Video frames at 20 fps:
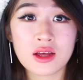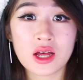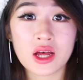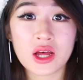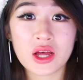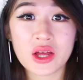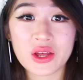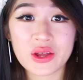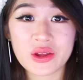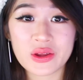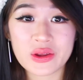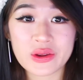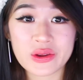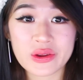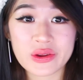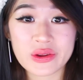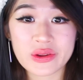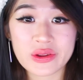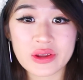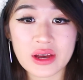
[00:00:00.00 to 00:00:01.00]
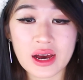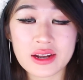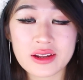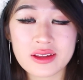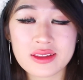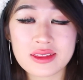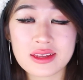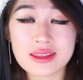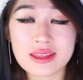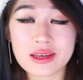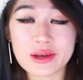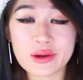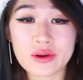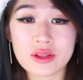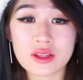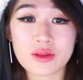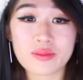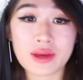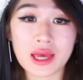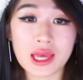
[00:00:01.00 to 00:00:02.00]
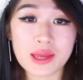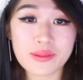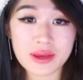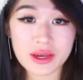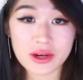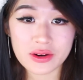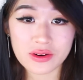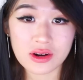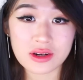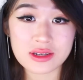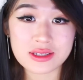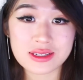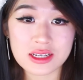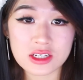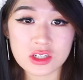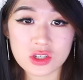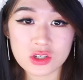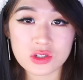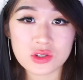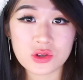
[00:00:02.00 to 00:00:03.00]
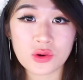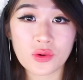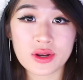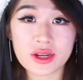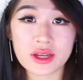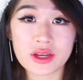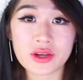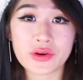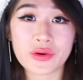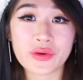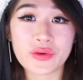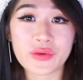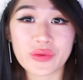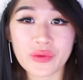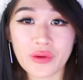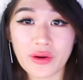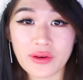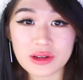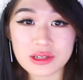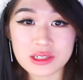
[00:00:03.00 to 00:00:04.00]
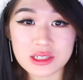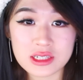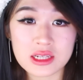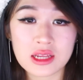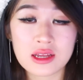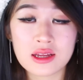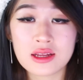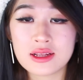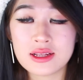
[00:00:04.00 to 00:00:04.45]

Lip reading: I don't think they call the baby gross, they just called it gross